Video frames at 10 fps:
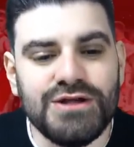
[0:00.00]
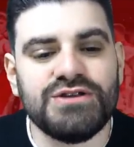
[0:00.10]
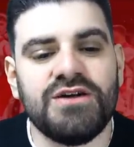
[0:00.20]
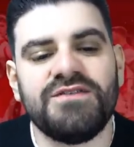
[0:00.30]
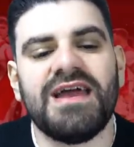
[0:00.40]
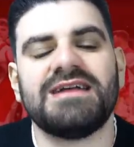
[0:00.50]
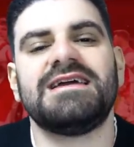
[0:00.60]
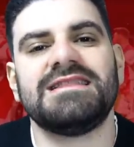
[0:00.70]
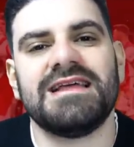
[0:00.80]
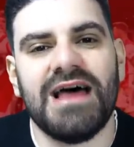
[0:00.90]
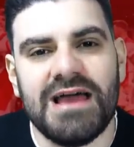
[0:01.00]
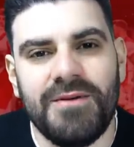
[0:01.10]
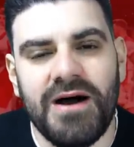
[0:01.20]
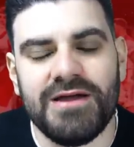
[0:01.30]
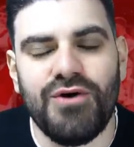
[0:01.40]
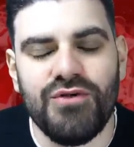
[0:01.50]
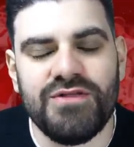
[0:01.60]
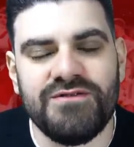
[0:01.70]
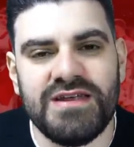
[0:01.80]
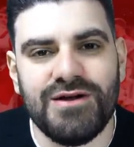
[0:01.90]
Don't forget to hit the like button on the
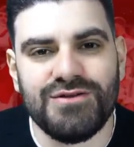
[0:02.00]
video.